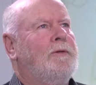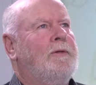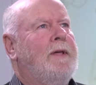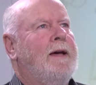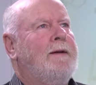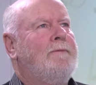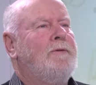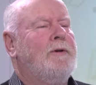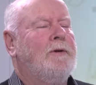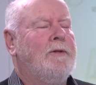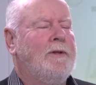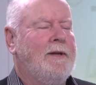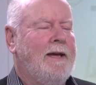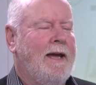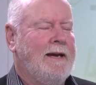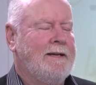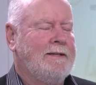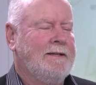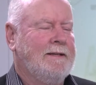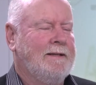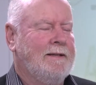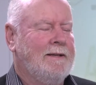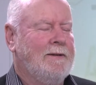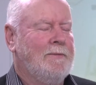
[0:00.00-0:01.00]
they've got the
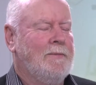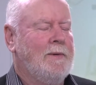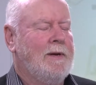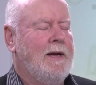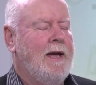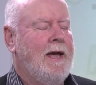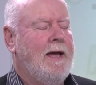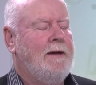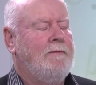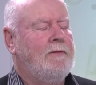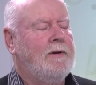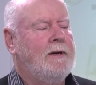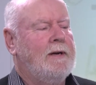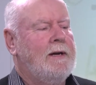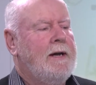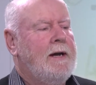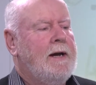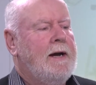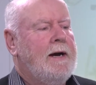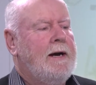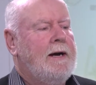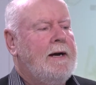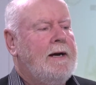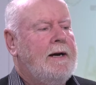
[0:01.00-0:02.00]
accent that we haven't.
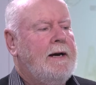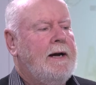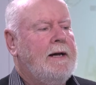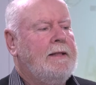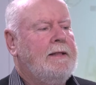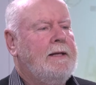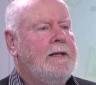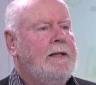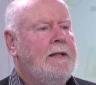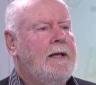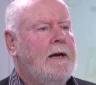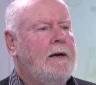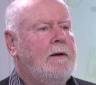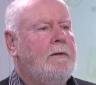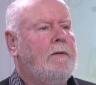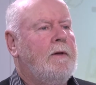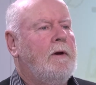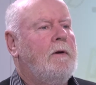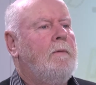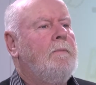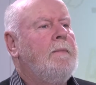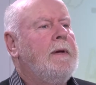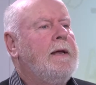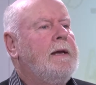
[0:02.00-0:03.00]
And then
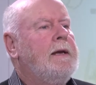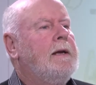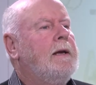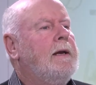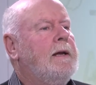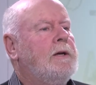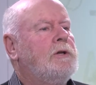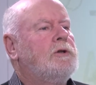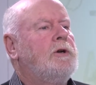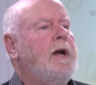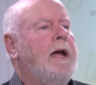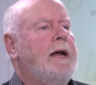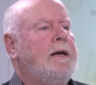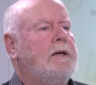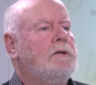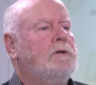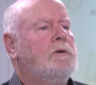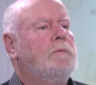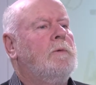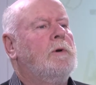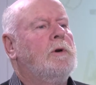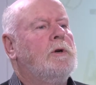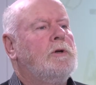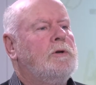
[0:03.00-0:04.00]
they're immediately attracted
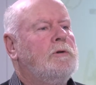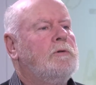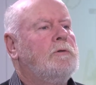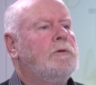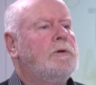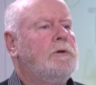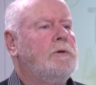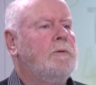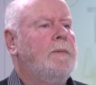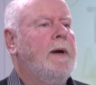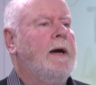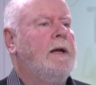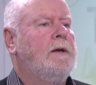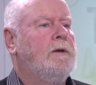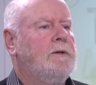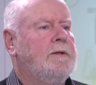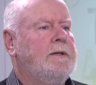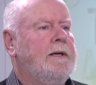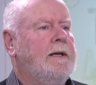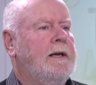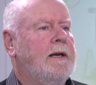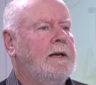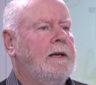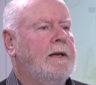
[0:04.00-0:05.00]
to want to talk to you about New
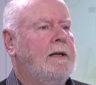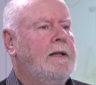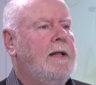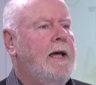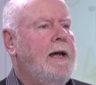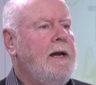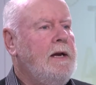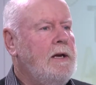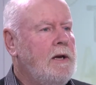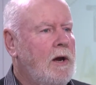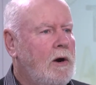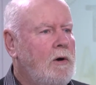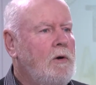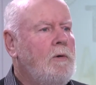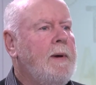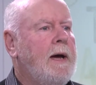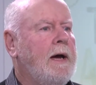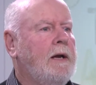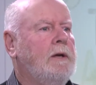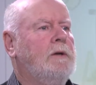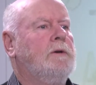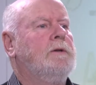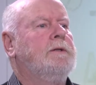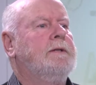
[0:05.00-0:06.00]
Zealand, and they know
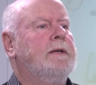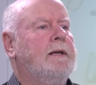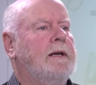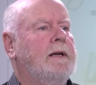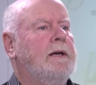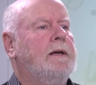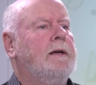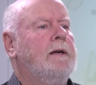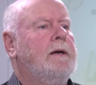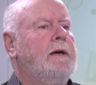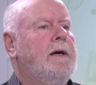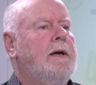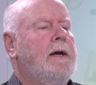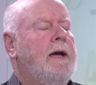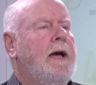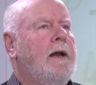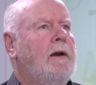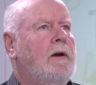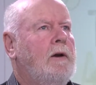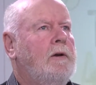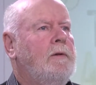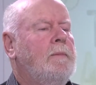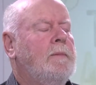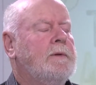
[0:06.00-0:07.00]
about New Zealand. And
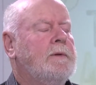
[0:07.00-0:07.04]
a lot of them